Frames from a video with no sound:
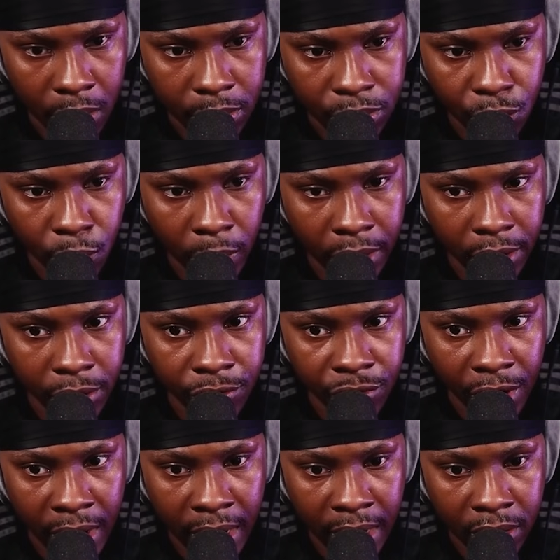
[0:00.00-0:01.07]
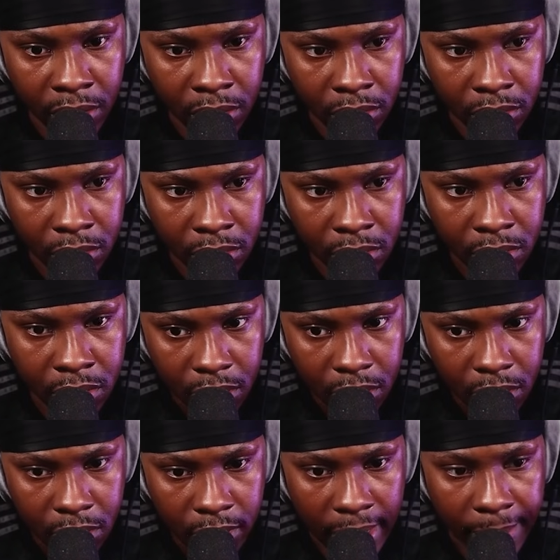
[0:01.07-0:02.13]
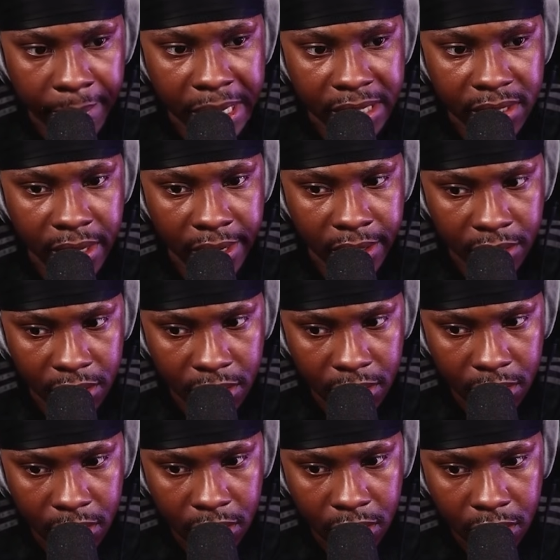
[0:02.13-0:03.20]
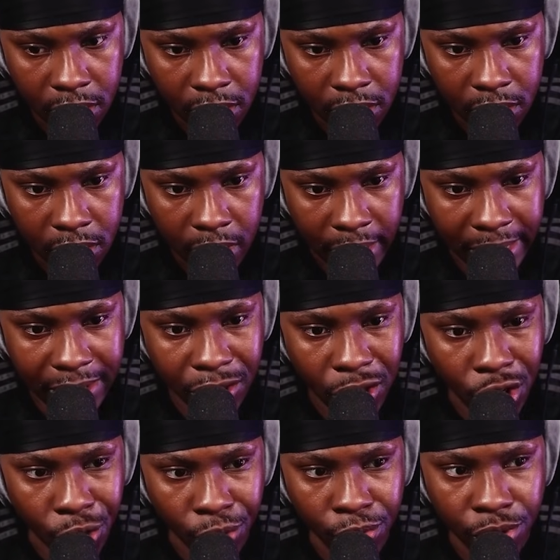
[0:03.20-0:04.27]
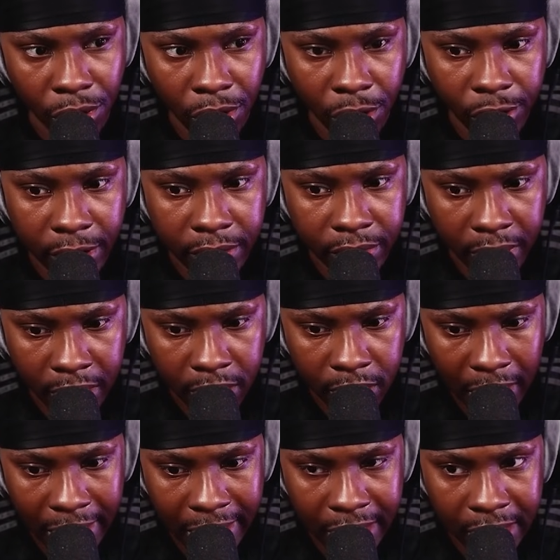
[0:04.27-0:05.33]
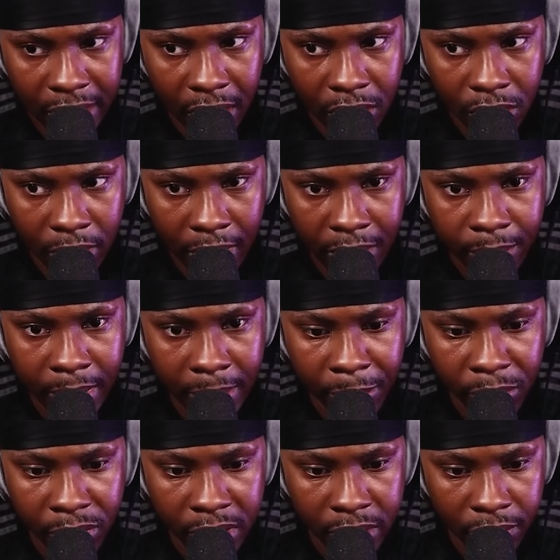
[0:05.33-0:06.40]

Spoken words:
it's all underground. That makes sense. And that's huge underground then. Hey, yo, how long were they building this